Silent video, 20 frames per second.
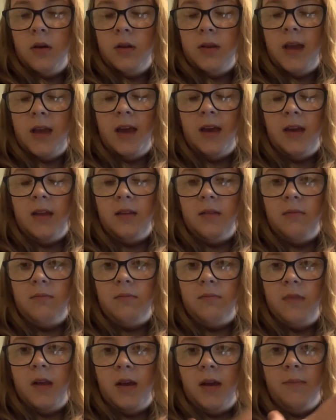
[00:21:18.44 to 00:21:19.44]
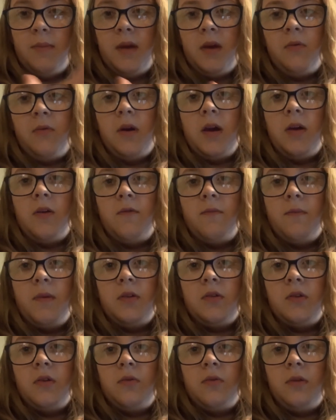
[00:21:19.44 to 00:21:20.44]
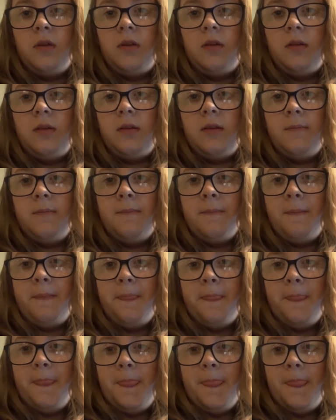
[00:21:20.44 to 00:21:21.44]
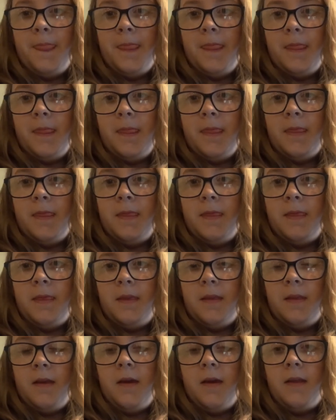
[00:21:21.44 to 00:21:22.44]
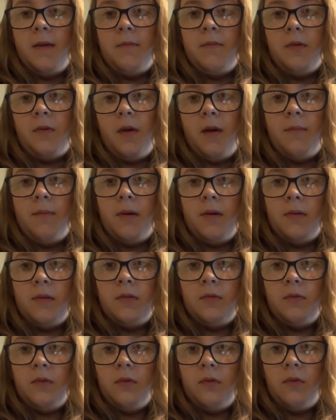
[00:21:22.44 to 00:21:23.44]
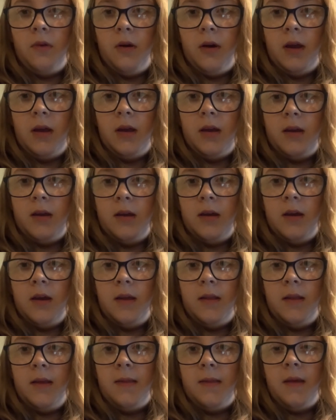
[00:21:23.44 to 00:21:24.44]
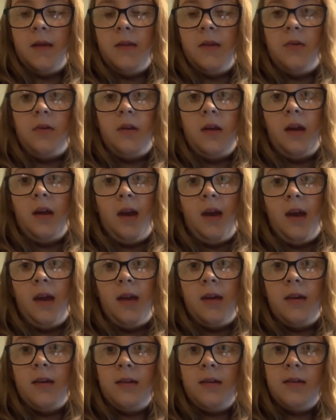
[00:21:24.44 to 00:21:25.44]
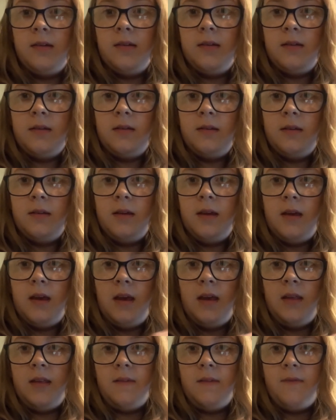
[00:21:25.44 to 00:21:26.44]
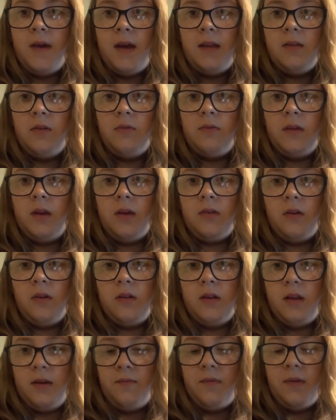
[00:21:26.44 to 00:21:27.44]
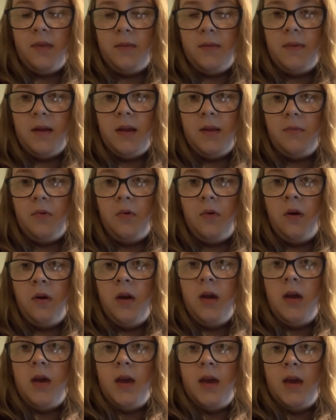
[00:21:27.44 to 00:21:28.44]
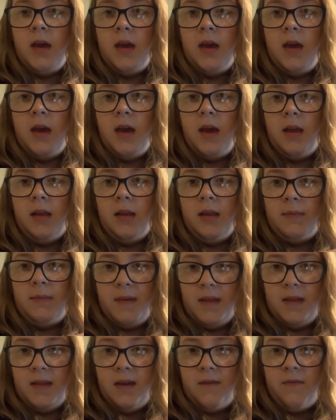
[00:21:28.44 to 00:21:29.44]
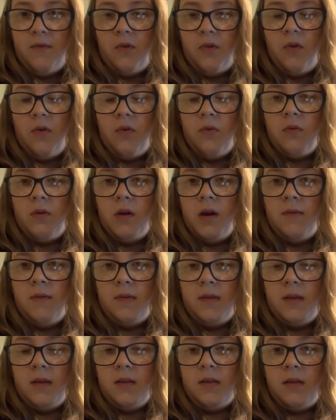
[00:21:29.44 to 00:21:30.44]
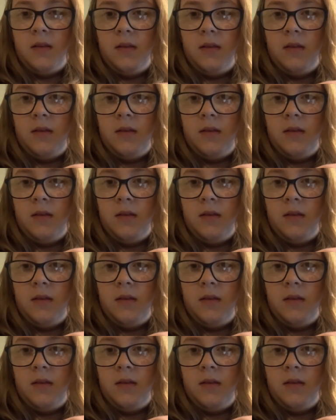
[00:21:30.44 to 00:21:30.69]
taking like a big weight off my shoulders to know that my grandparents are all right and that they're doing okay. It's a fact, obviously, I don't live with them anymore, and it's been difficult ever since